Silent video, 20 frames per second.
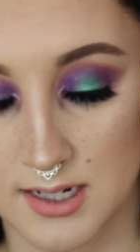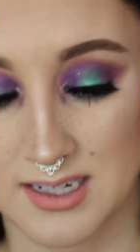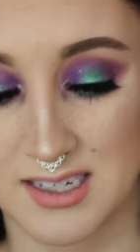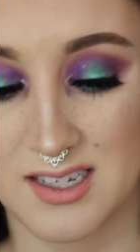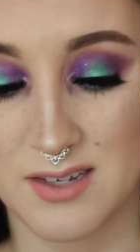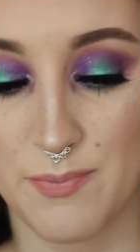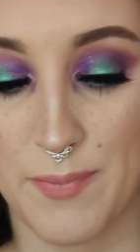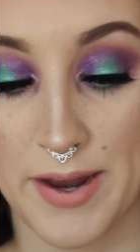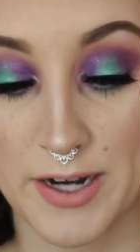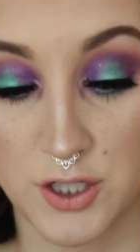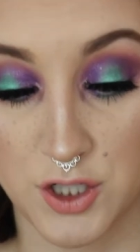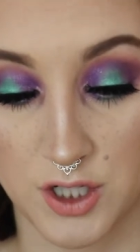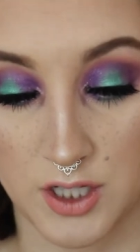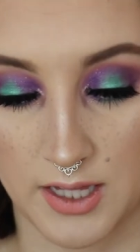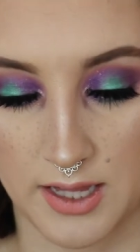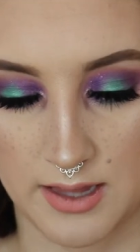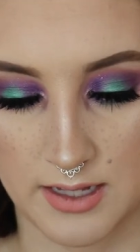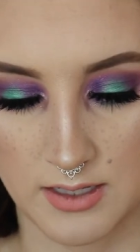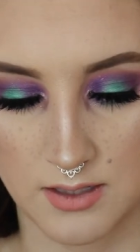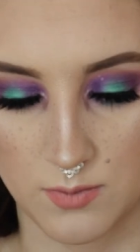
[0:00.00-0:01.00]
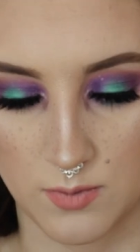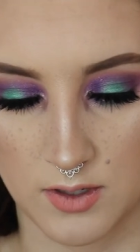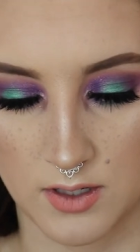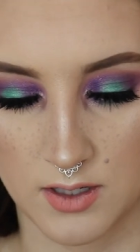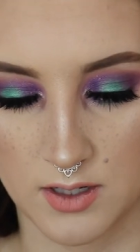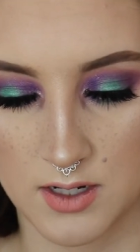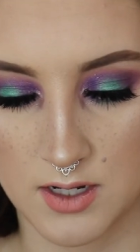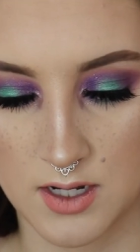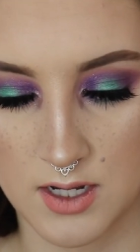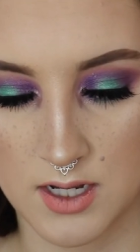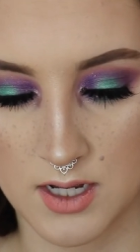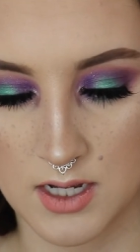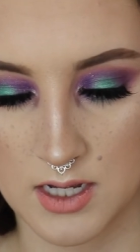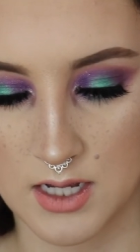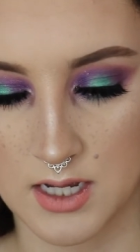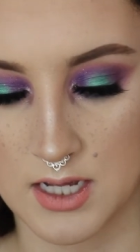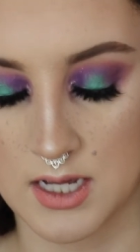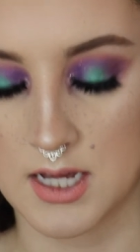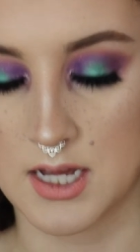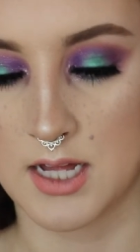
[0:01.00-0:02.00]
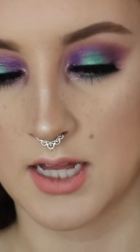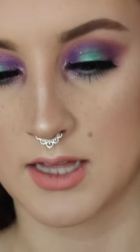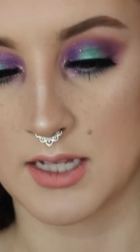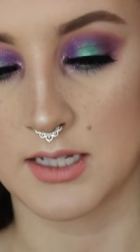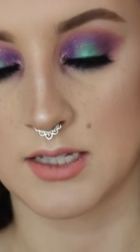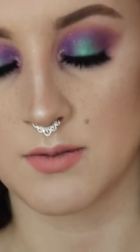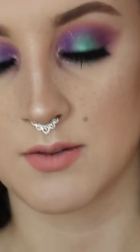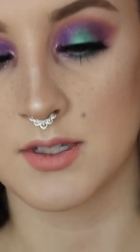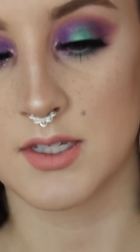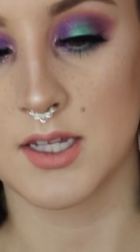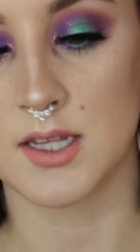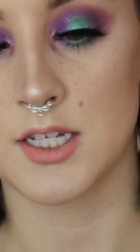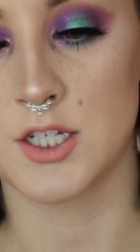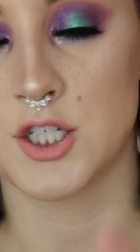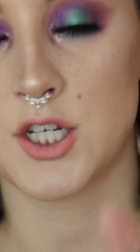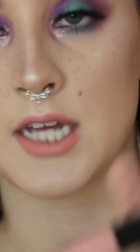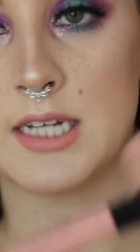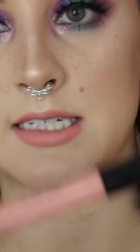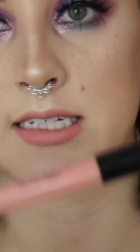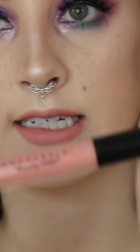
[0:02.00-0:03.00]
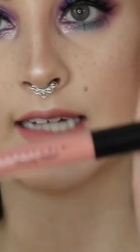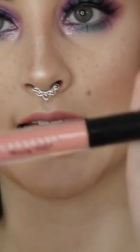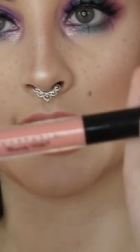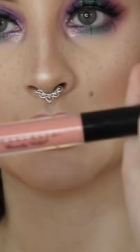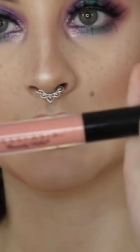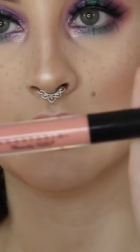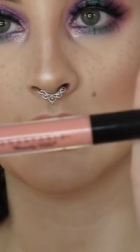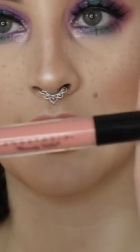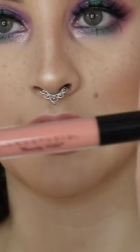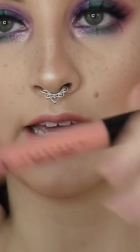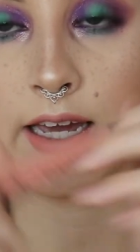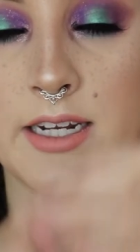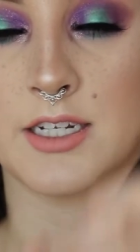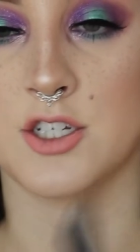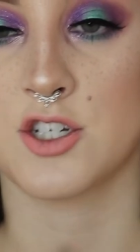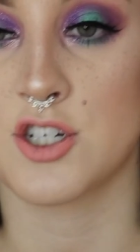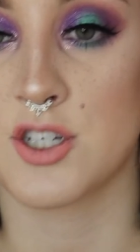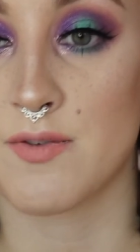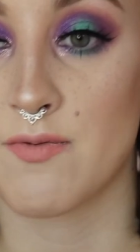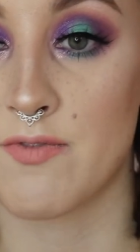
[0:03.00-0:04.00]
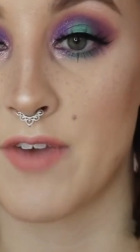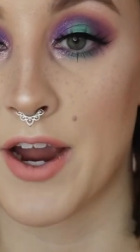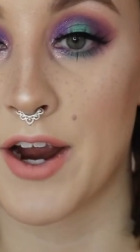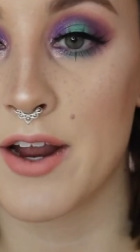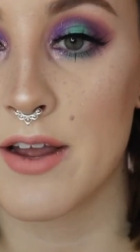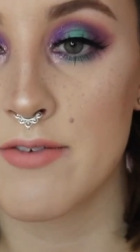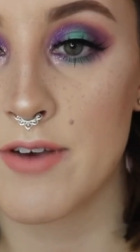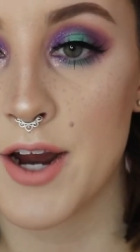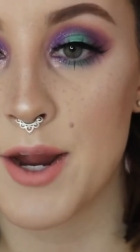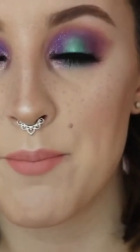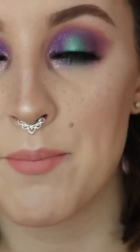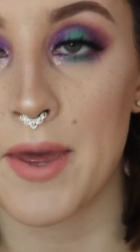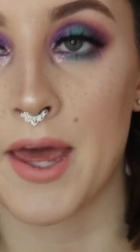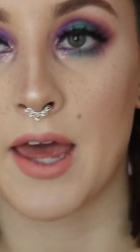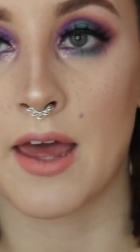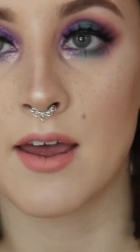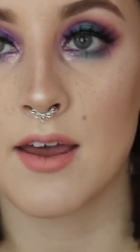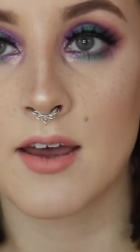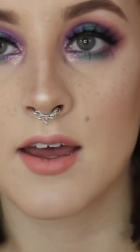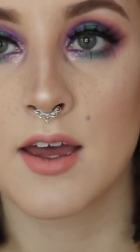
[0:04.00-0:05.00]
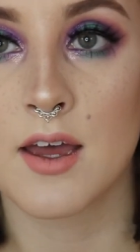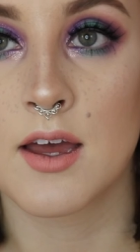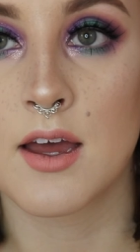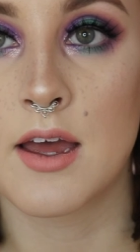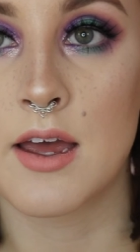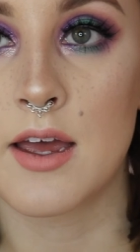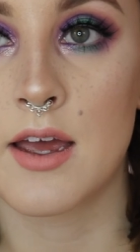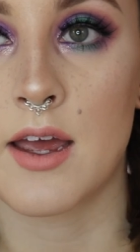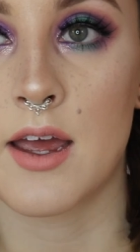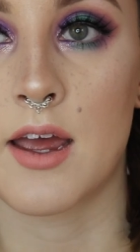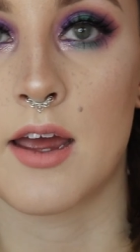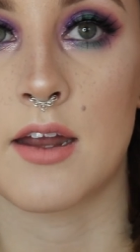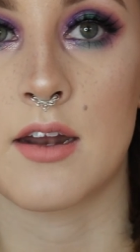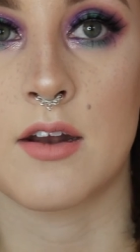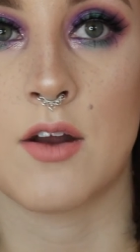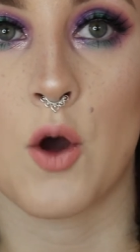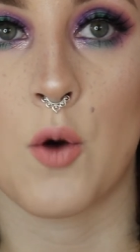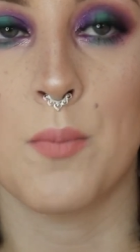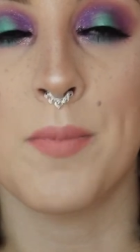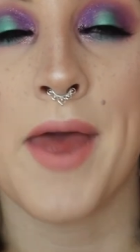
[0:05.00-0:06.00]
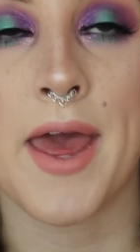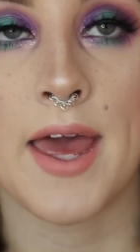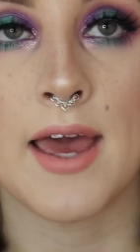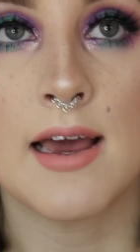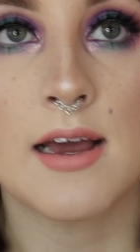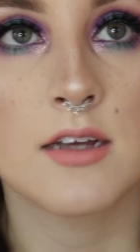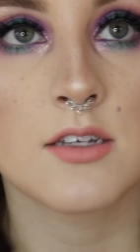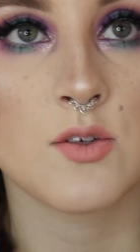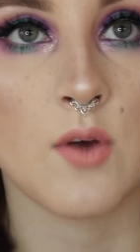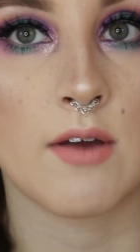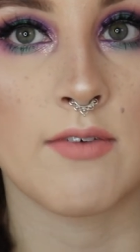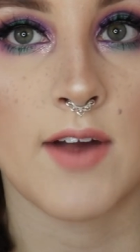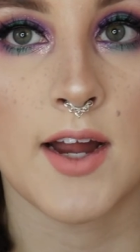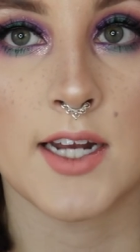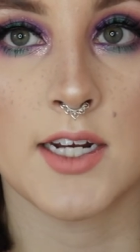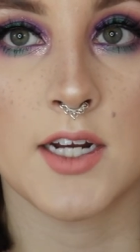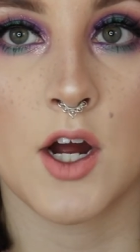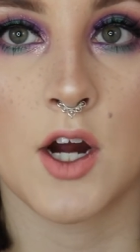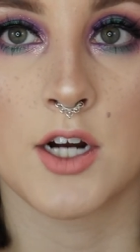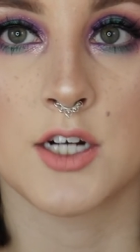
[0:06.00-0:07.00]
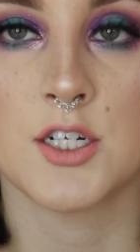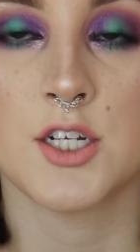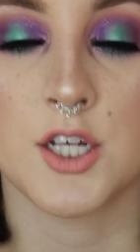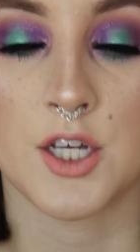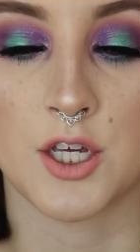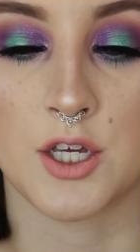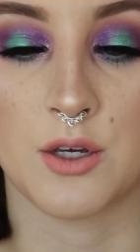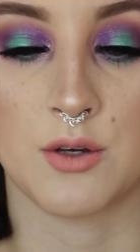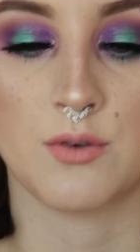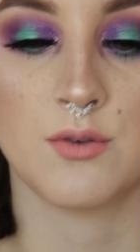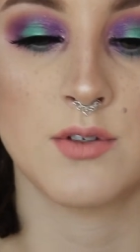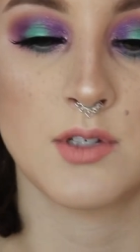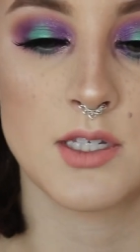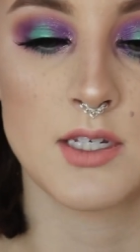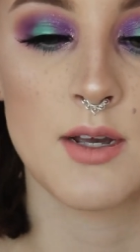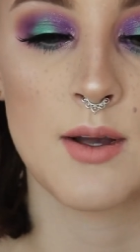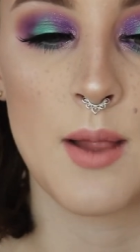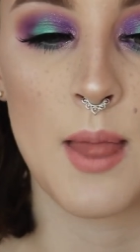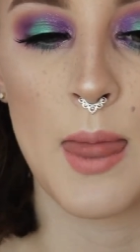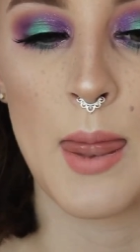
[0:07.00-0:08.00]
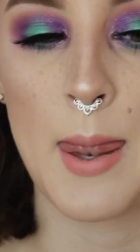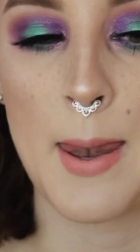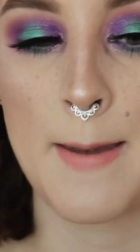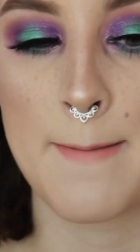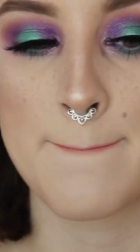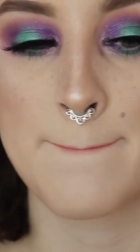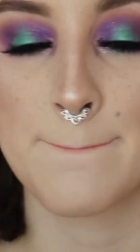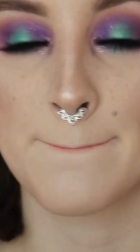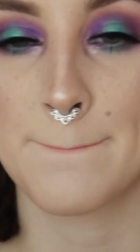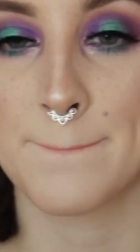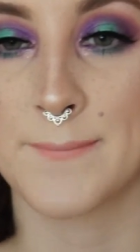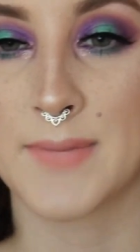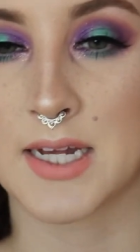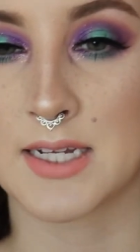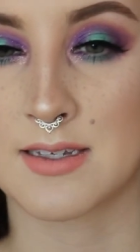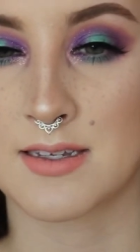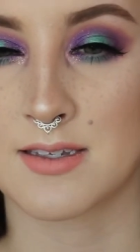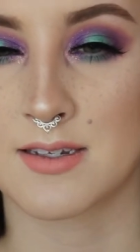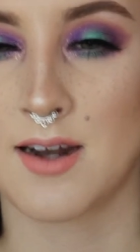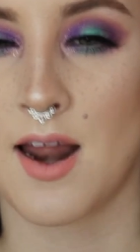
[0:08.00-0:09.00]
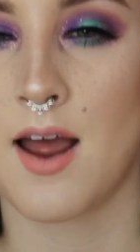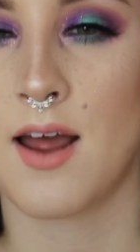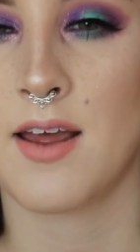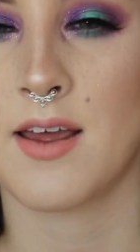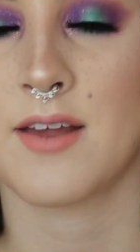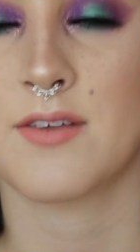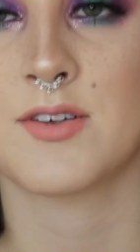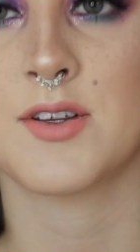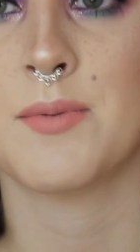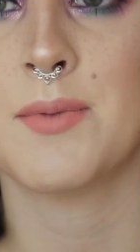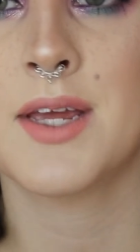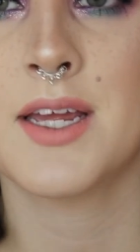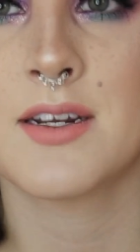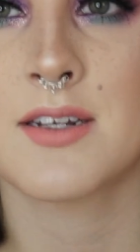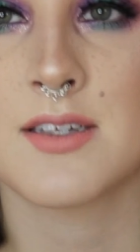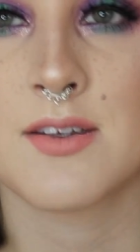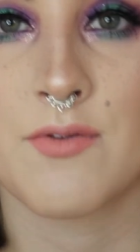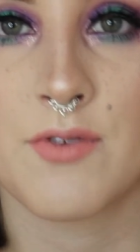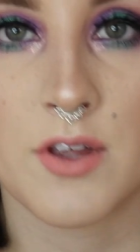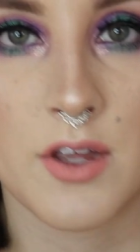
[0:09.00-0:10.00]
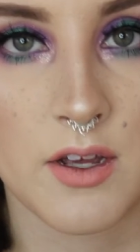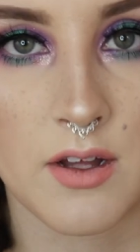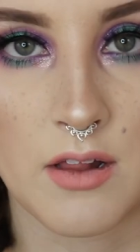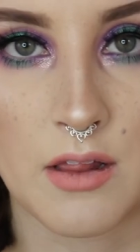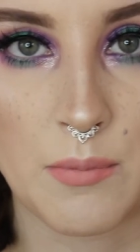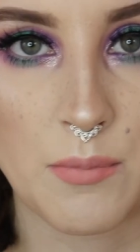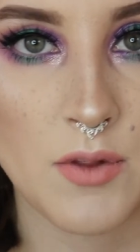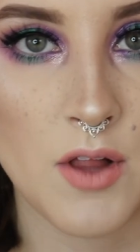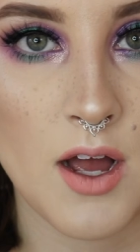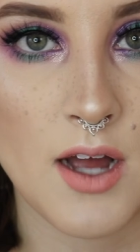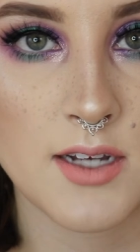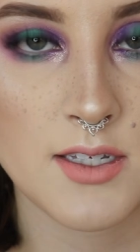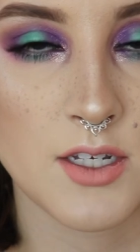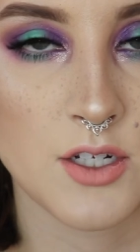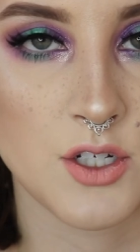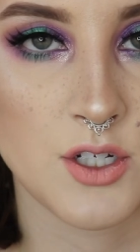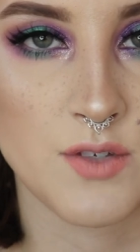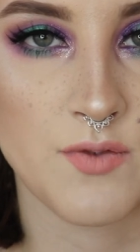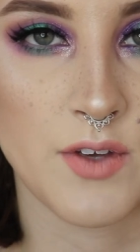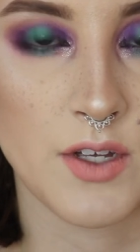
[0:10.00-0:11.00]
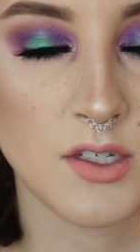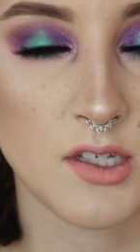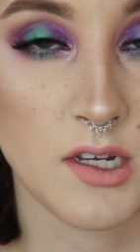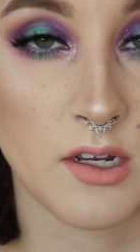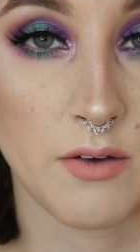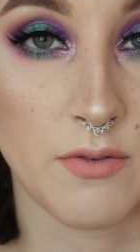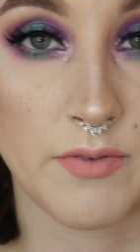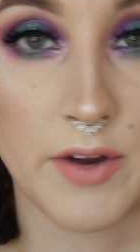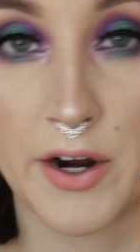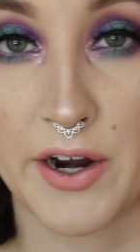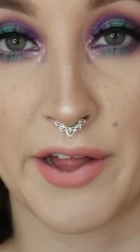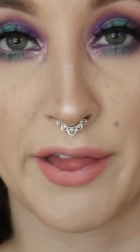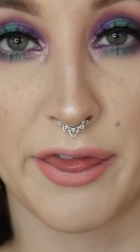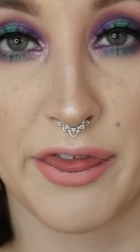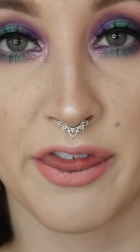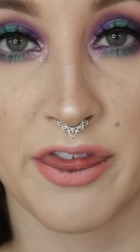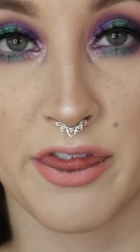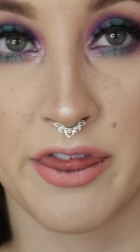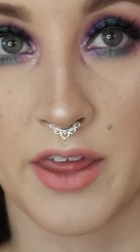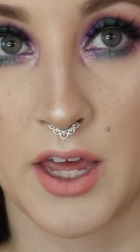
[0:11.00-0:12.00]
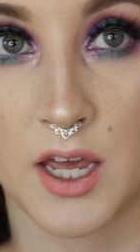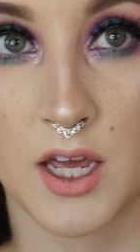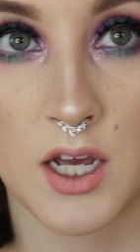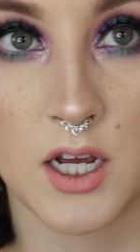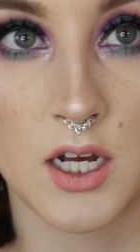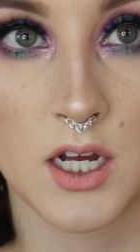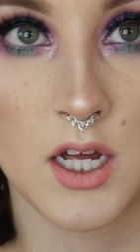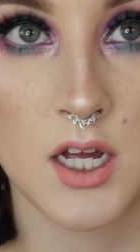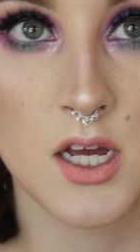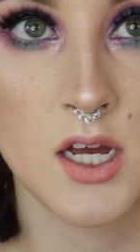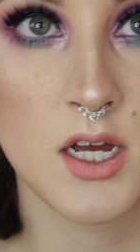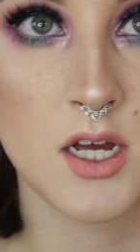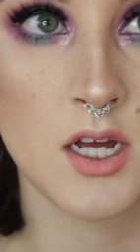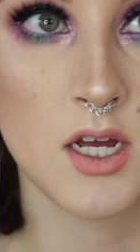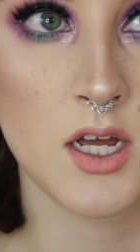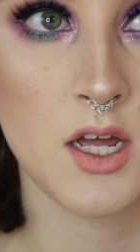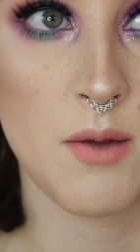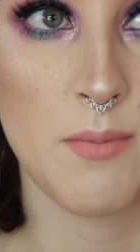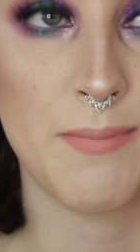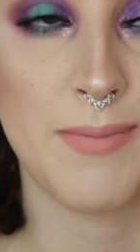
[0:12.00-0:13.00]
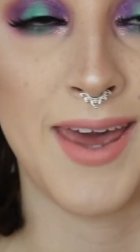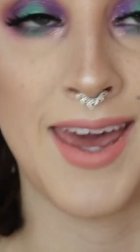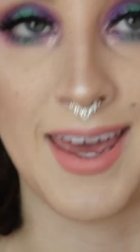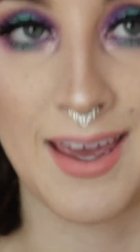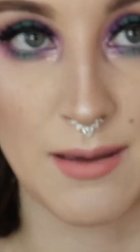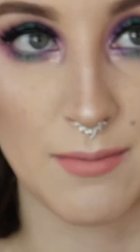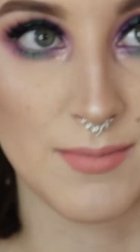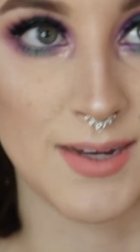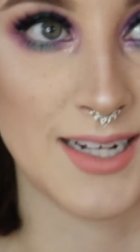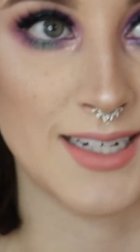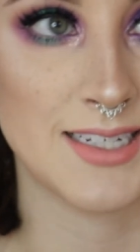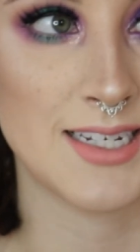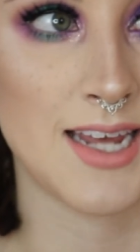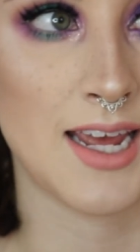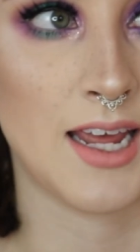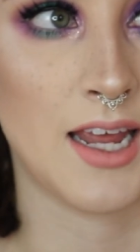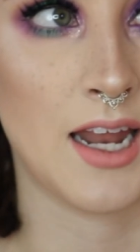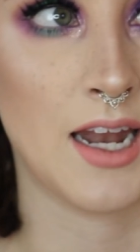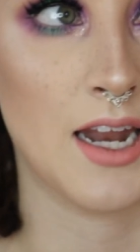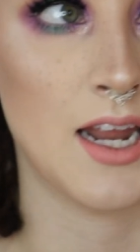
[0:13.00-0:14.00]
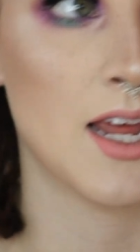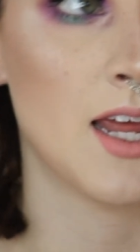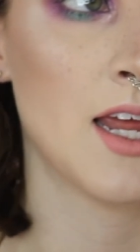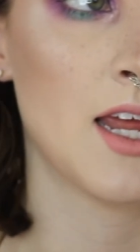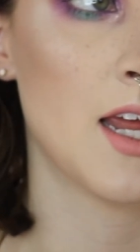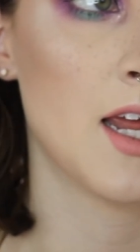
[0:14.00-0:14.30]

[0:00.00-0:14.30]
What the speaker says: and especially this one. This one's in the shade Dainty, and it's just very, very pink and opaque, so I find it hard to use because it's not, to me it doesn't feel like a lip gloss, it just feels like a very thick, pigmented,